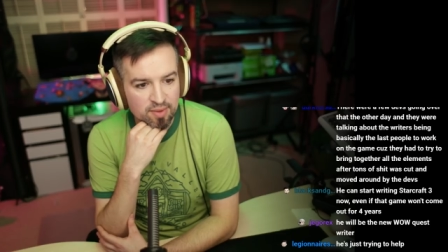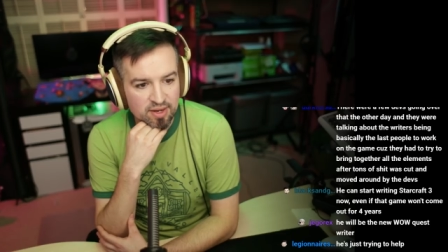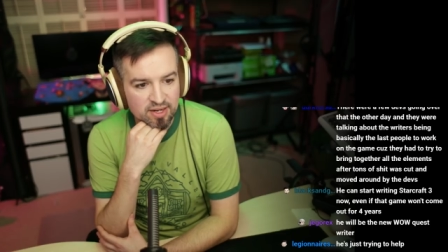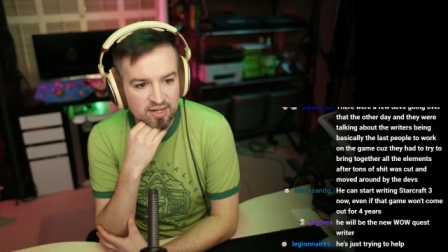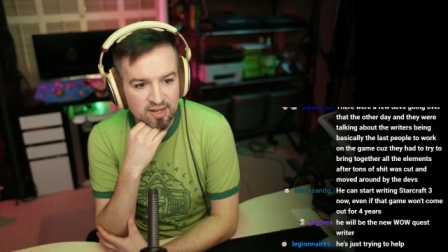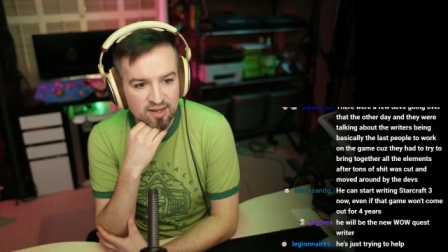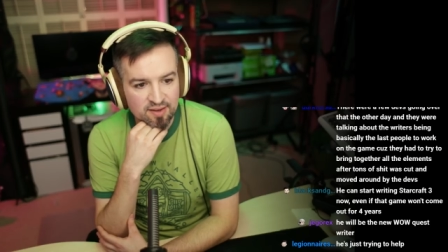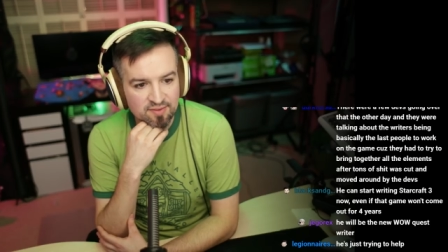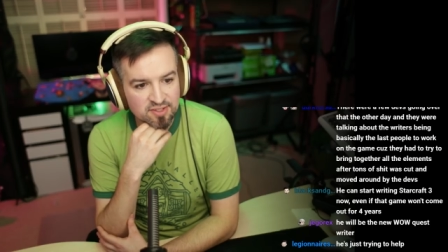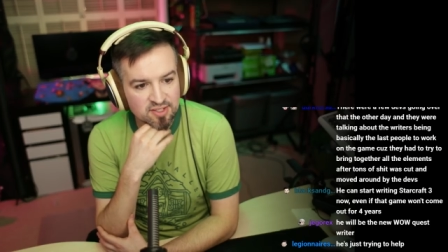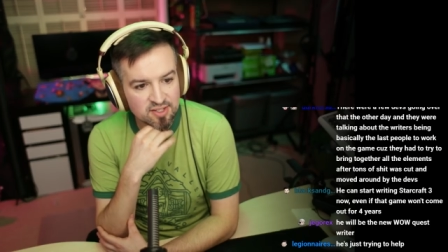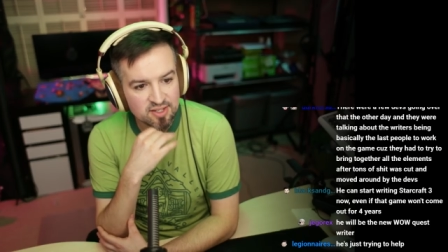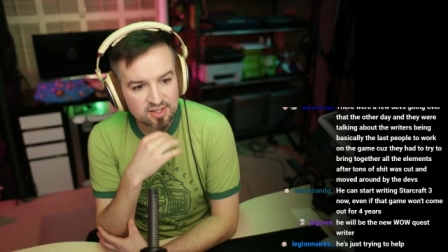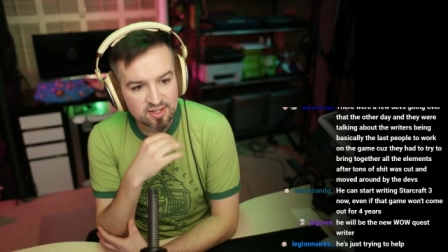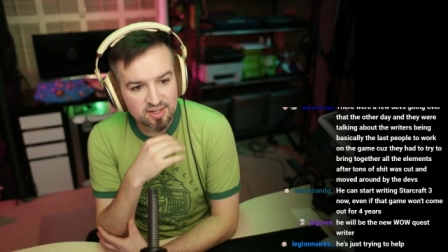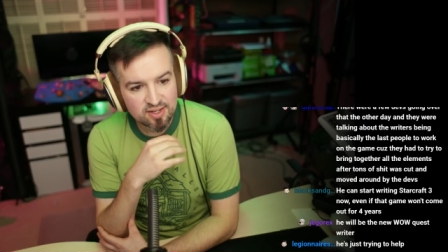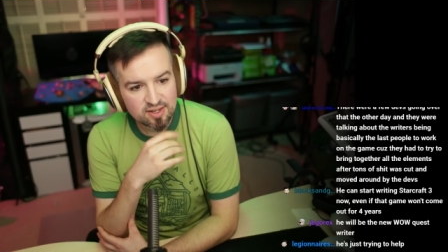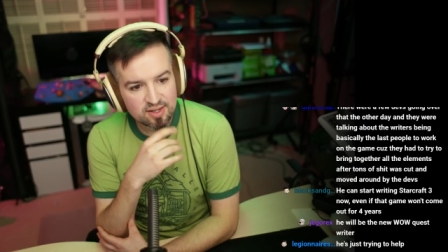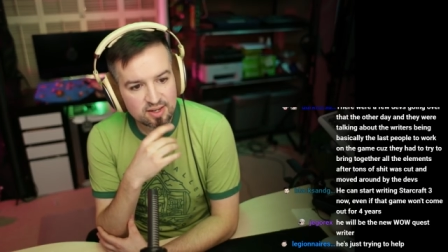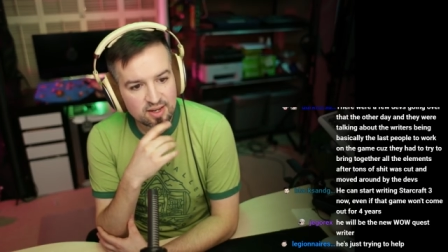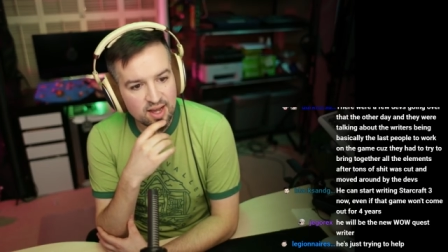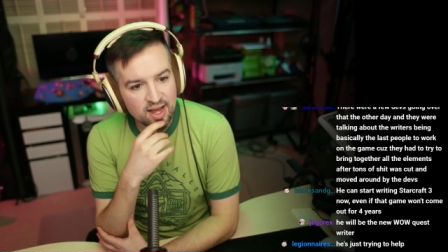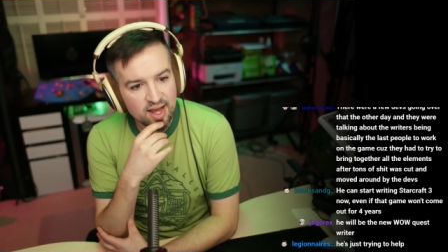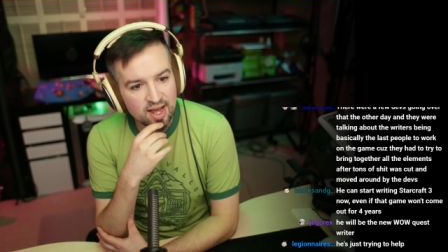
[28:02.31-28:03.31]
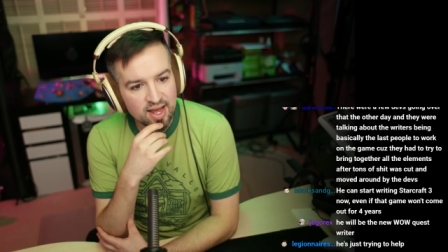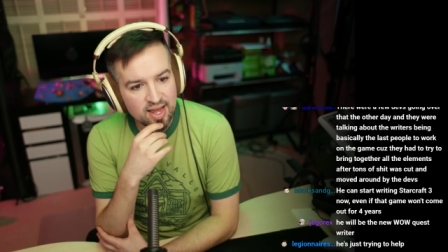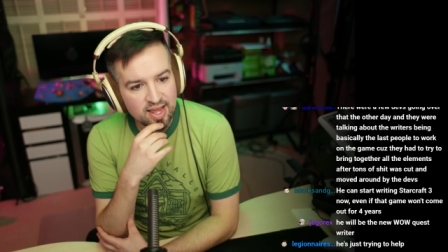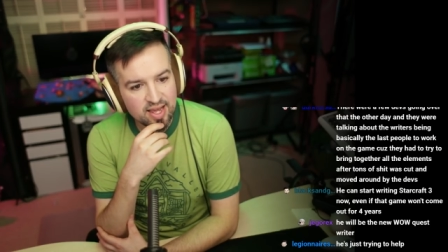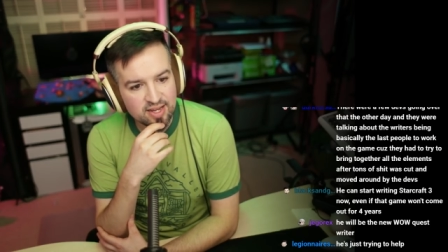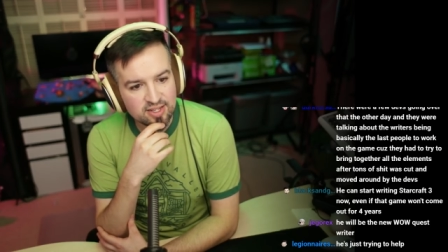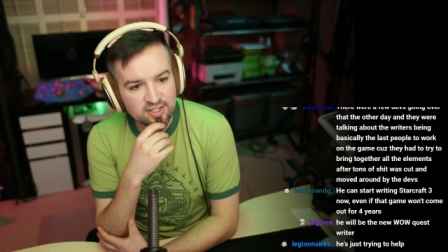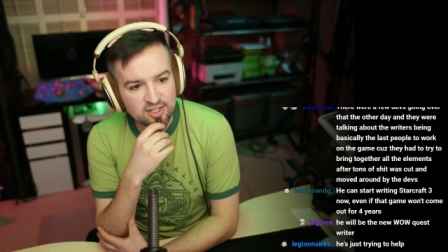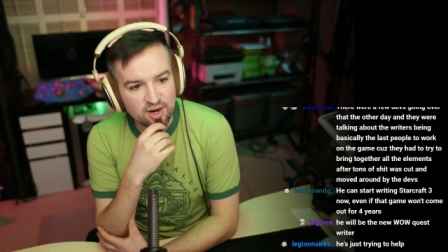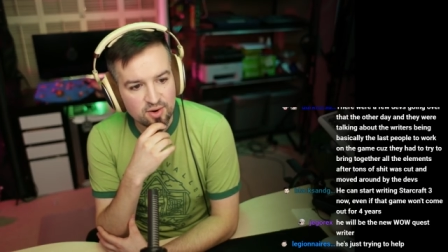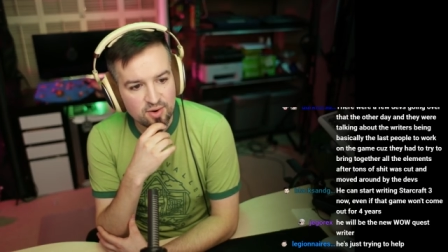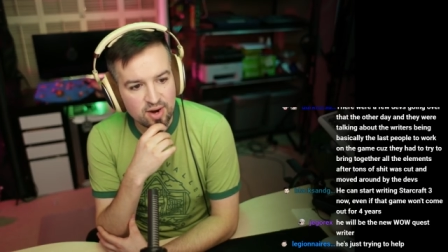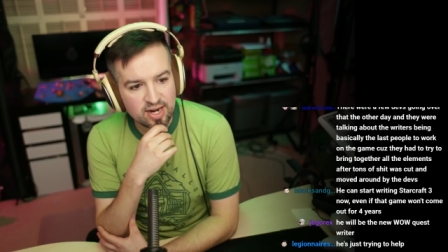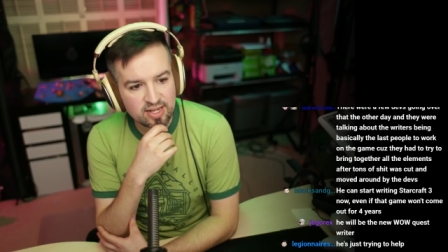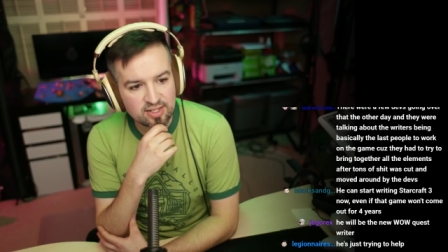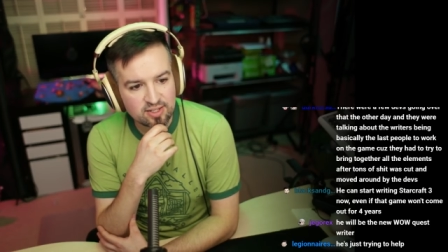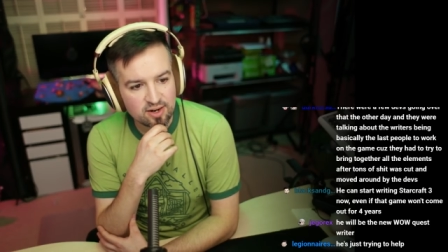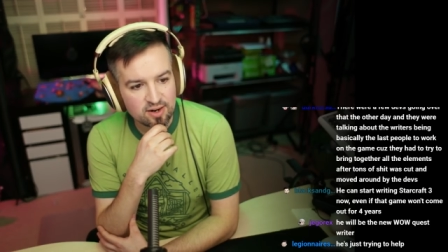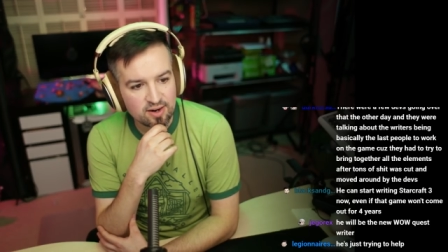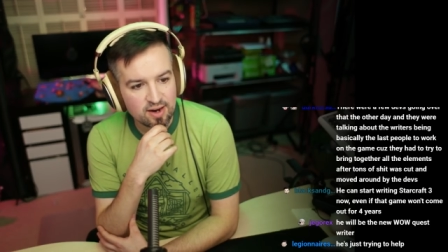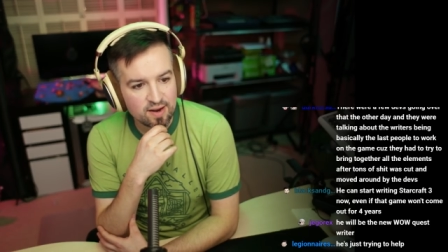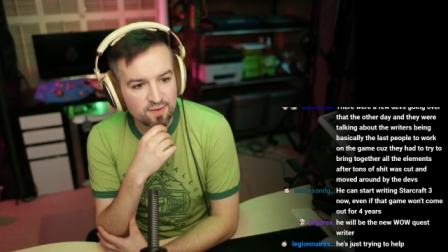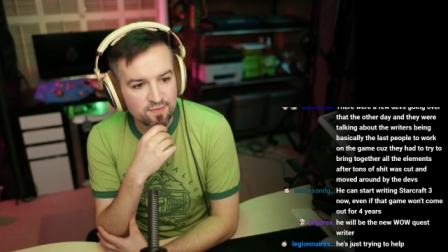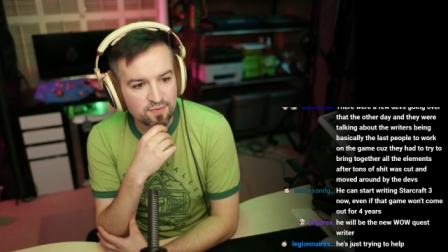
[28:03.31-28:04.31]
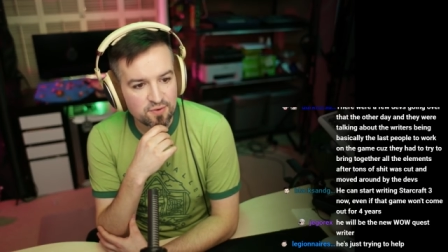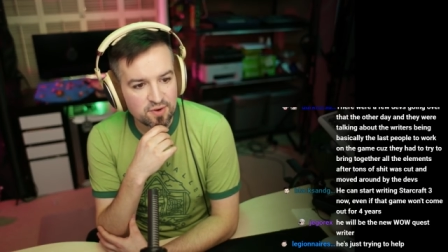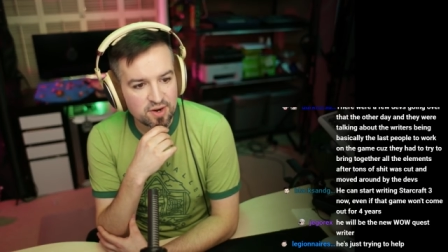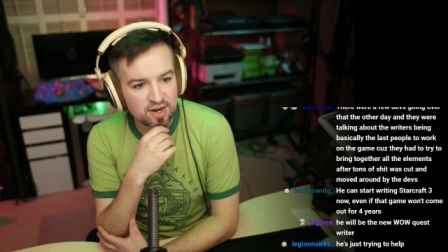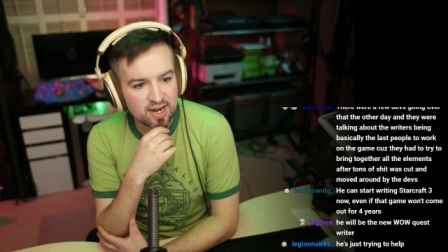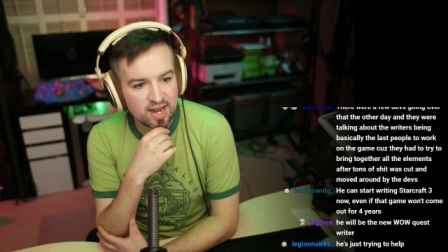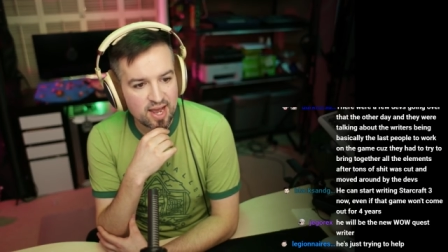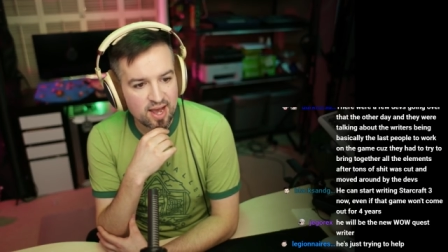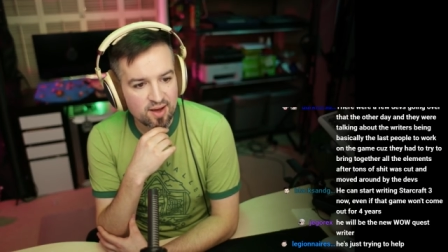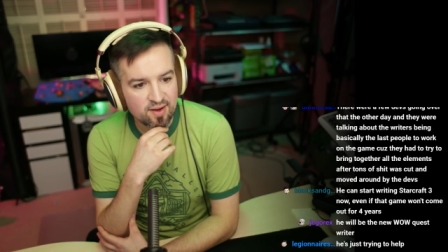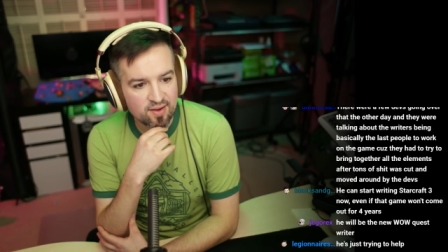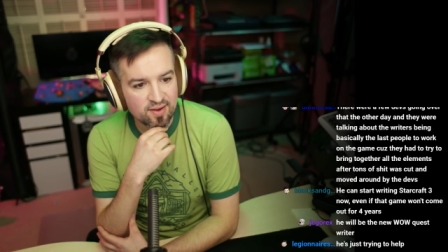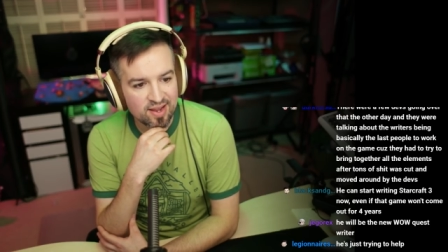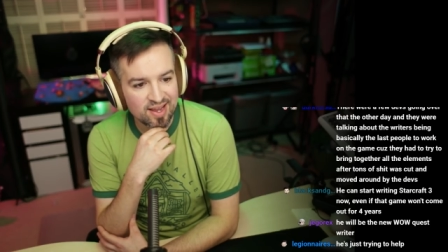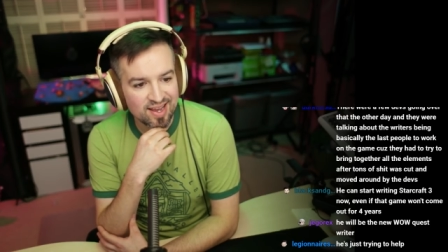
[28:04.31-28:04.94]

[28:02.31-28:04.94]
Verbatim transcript: by devs. He can start writing StarCraft 3 now.